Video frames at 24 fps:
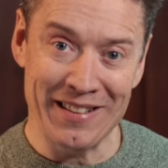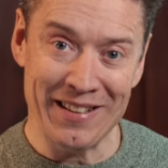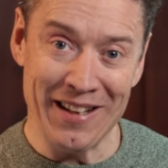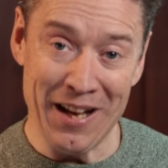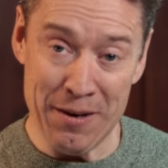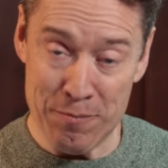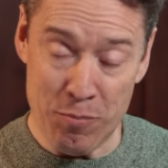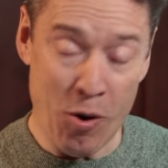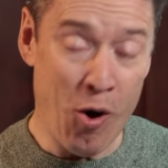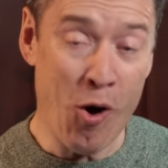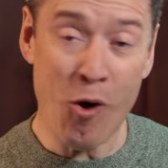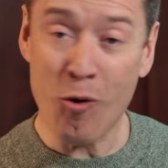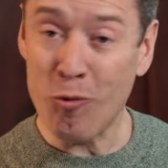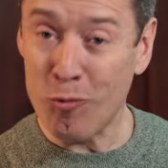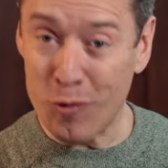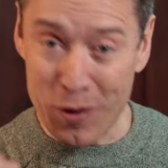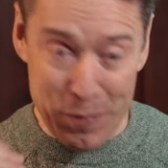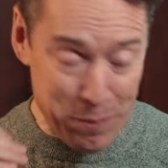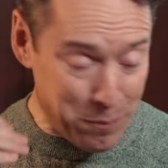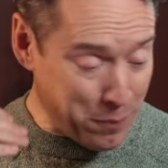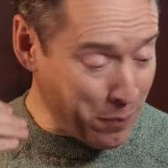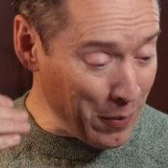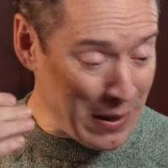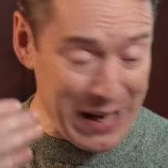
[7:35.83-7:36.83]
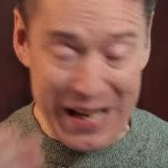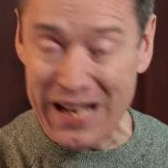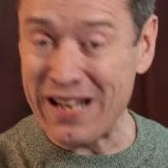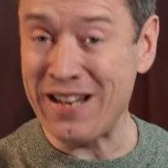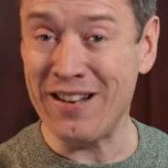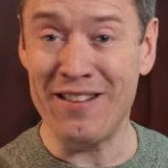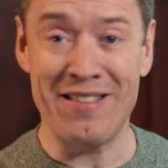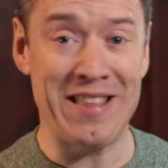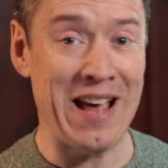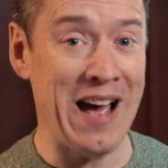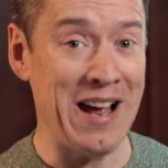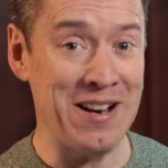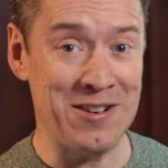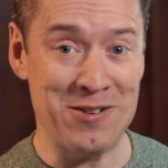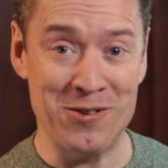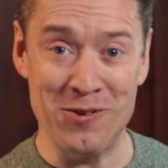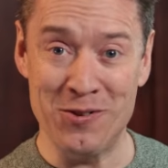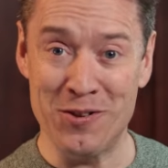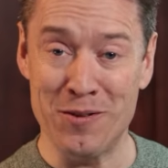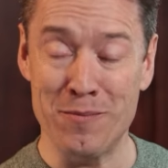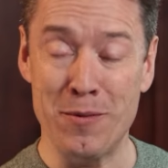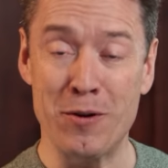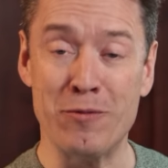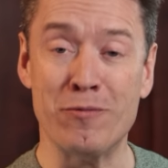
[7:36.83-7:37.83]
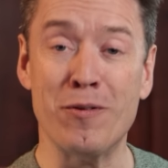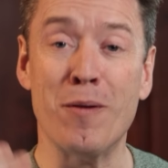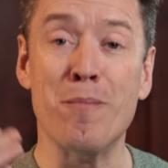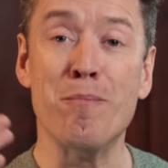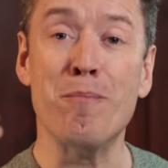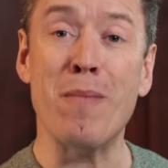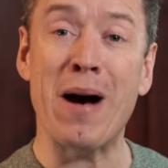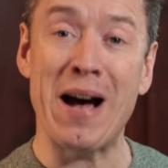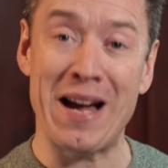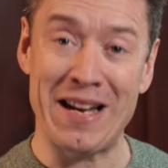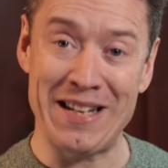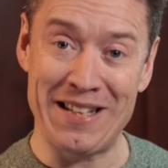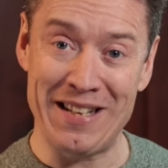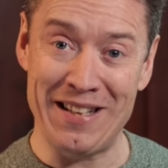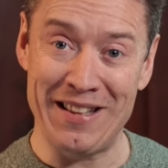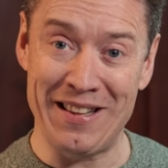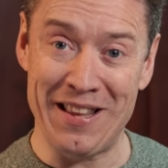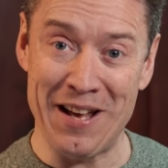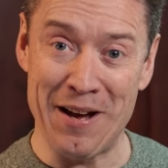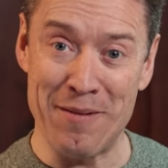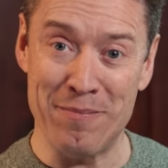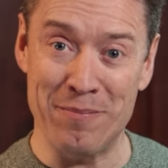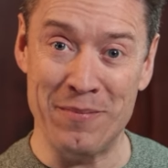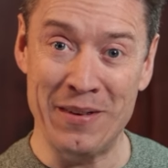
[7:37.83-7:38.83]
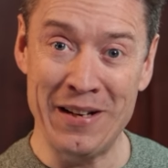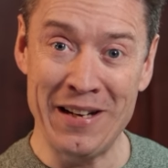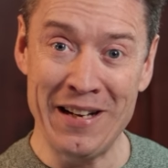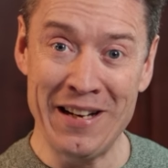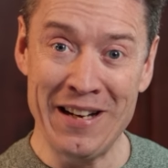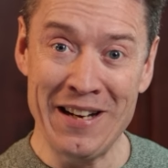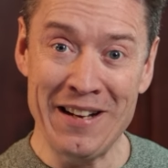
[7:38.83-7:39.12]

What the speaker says: And Paul repeated that to them and reminded them